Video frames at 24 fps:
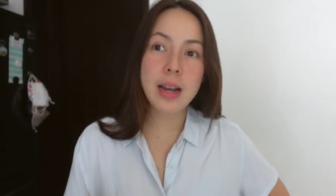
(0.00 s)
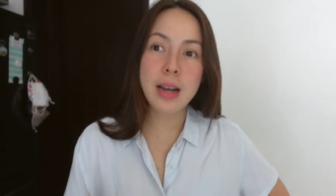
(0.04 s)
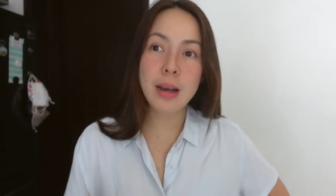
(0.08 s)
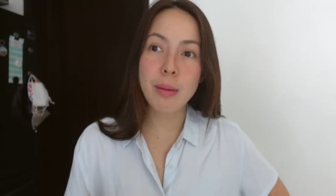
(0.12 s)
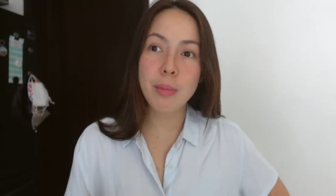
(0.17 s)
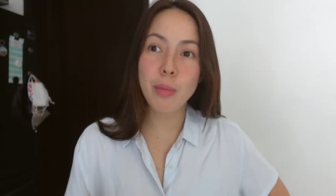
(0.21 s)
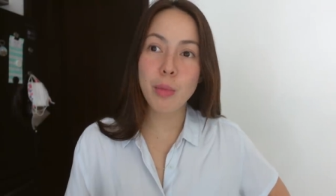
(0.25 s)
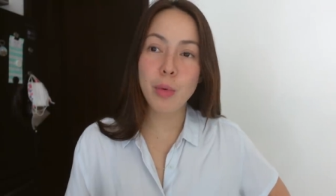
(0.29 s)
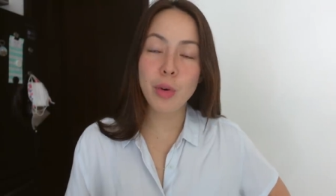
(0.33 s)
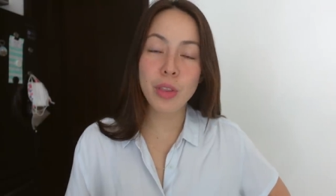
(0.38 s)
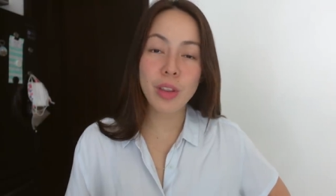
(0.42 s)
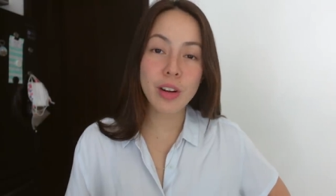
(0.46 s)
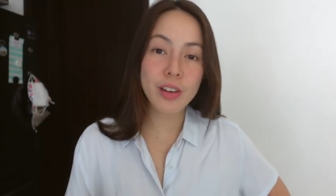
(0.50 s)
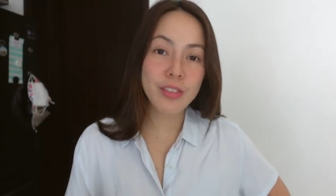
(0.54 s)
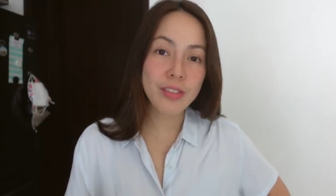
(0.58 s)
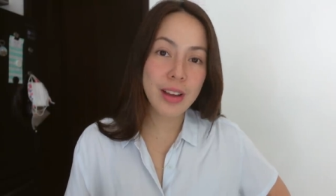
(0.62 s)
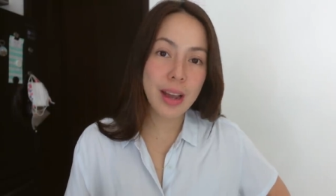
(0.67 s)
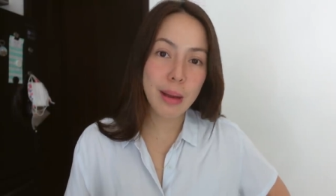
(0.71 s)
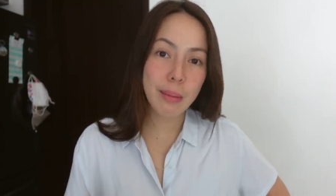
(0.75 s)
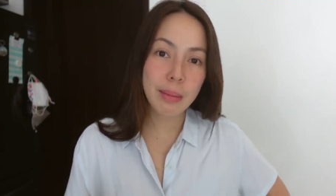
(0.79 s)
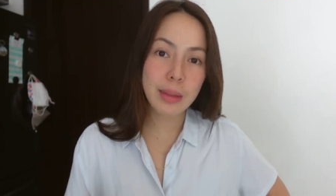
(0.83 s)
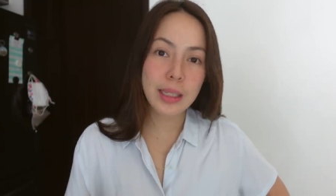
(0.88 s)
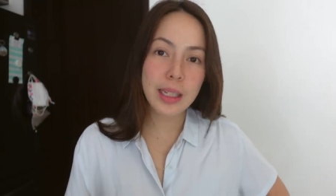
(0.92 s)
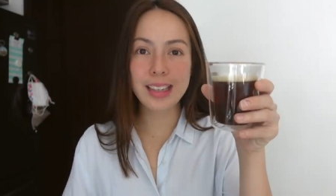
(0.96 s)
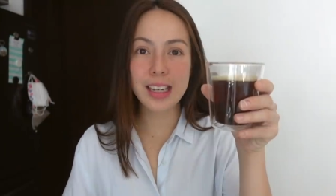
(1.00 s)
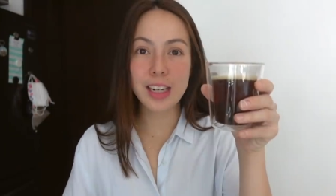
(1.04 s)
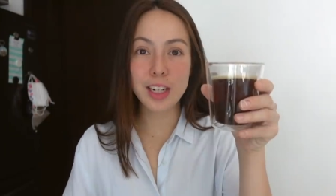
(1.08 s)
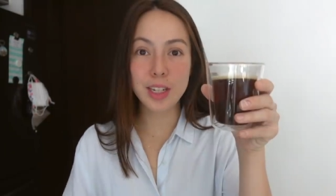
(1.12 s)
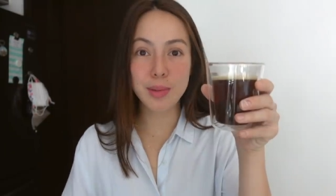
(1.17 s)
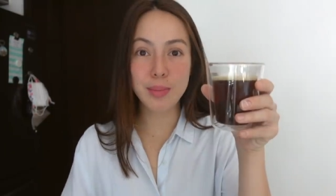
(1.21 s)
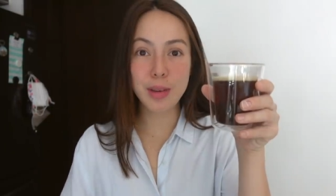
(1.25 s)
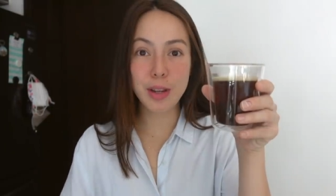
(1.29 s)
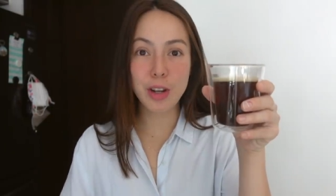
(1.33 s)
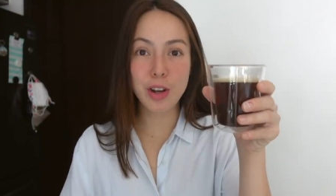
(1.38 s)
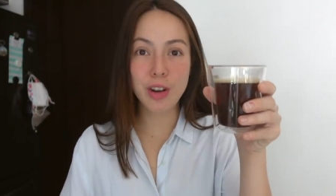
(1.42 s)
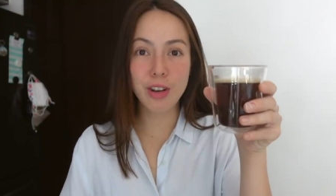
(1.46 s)
um, with our family.
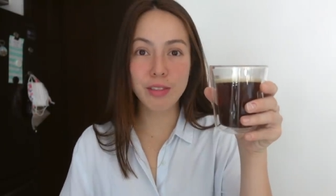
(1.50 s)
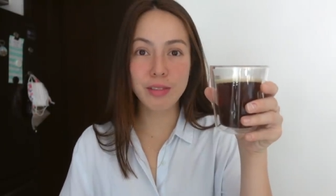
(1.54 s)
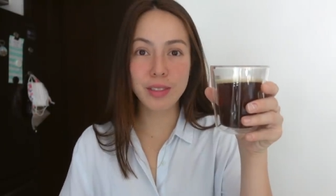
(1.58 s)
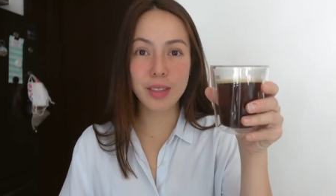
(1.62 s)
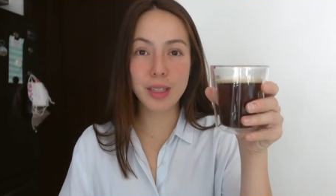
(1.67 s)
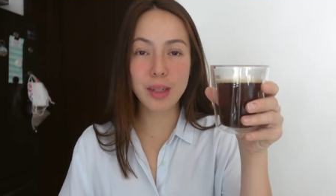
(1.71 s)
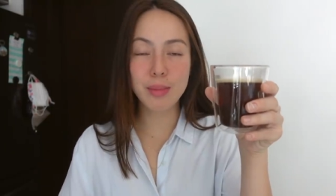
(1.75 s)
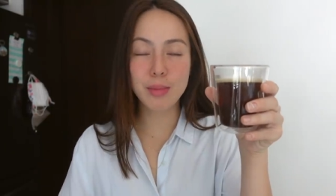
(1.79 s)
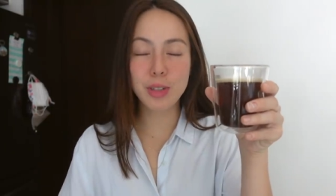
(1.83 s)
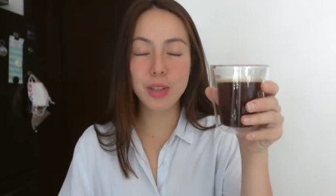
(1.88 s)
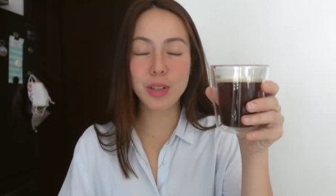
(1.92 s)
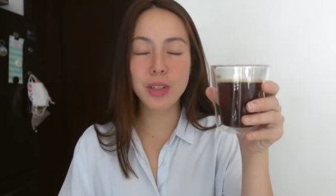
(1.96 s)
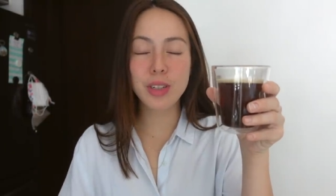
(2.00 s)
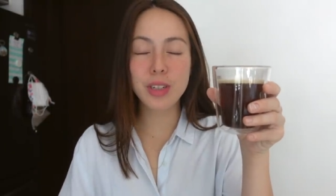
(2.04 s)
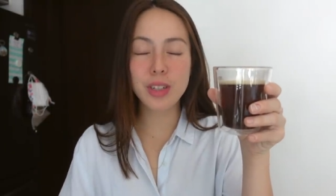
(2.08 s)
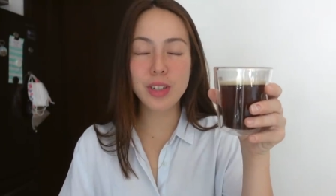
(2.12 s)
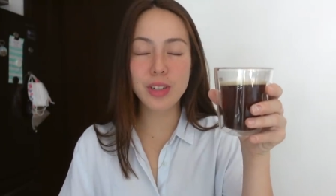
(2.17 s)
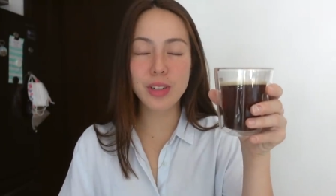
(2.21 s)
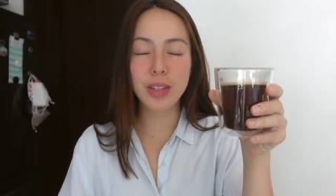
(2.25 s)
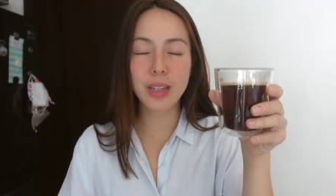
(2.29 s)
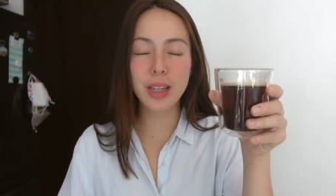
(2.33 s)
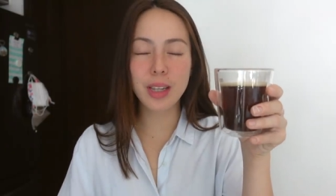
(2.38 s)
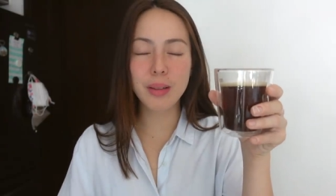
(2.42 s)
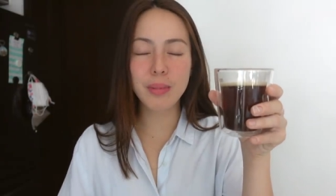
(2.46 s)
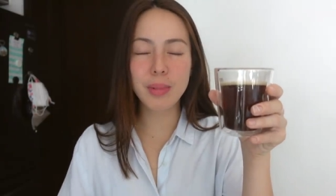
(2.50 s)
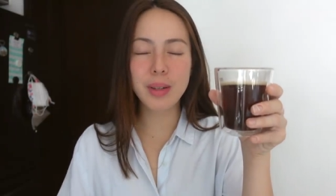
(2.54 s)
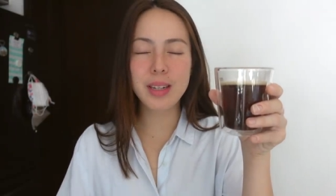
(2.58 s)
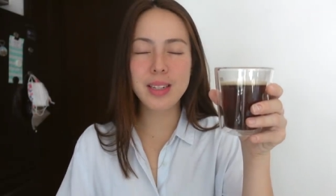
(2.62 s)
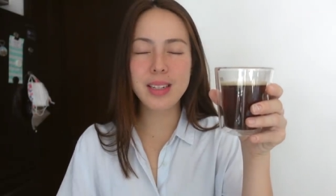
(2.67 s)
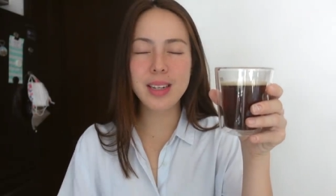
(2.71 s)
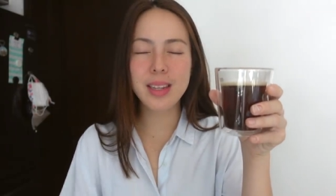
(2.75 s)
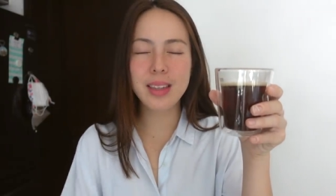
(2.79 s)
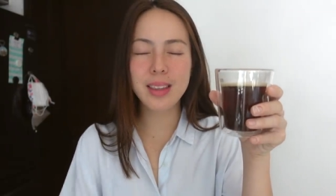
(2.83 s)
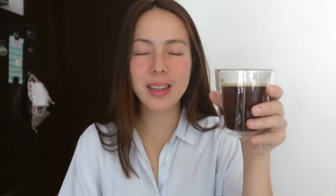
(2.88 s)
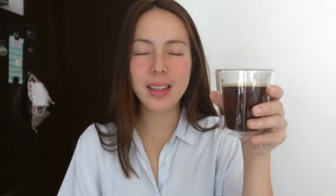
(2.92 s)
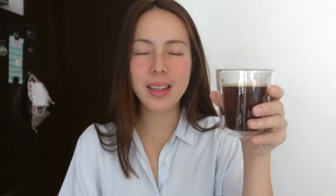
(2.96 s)
Here's my coffee. I'm just gonna drink it
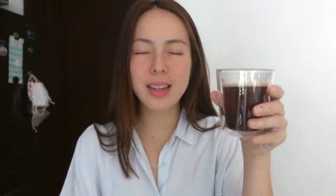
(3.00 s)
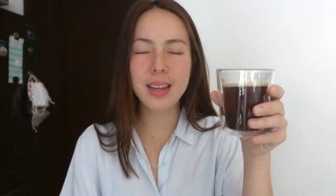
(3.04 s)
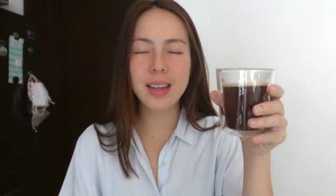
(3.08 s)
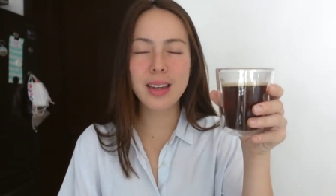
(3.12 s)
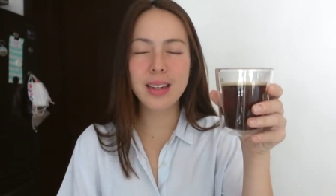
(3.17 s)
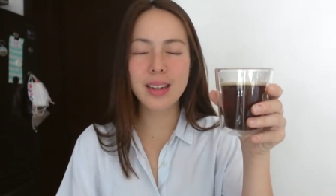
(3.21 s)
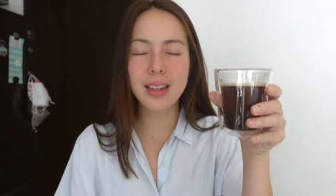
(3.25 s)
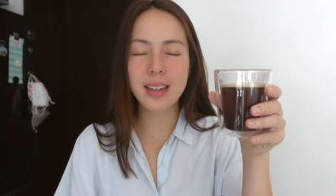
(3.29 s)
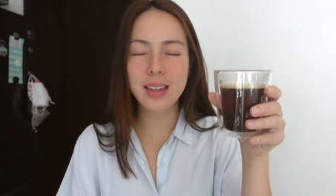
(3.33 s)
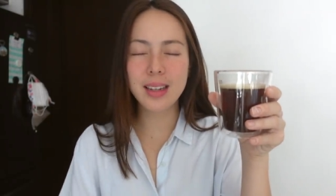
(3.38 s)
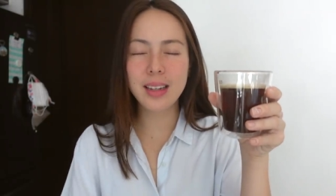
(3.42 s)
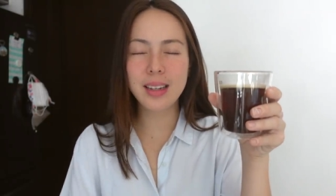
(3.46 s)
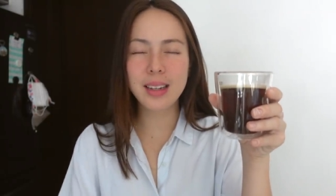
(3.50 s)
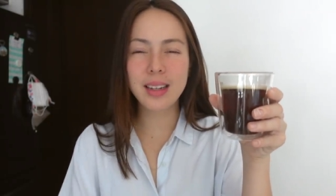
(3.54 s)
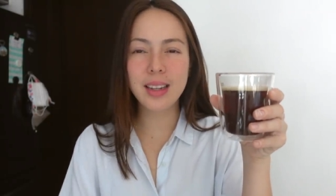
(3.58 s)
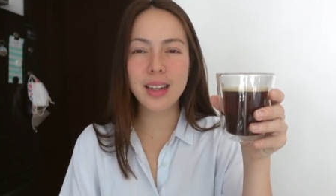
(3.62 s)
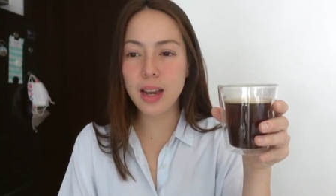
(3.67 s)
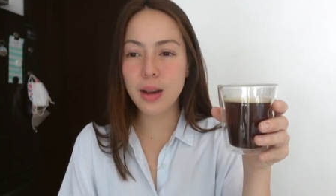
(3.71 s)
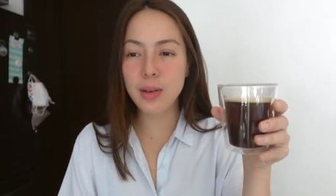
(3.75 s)
because I think I need it.